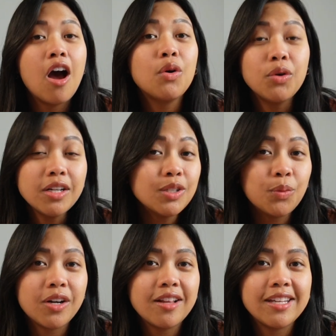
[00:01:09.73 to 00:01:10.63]
according to
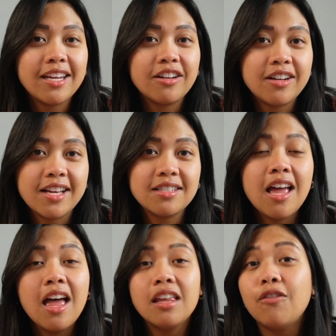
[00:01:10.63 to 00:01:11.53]
word on the internet,
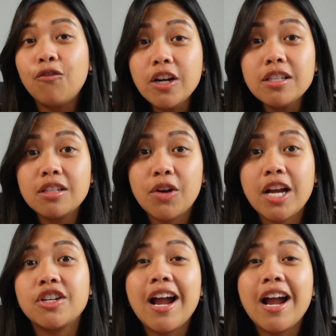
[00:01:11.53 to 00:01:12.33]
the first director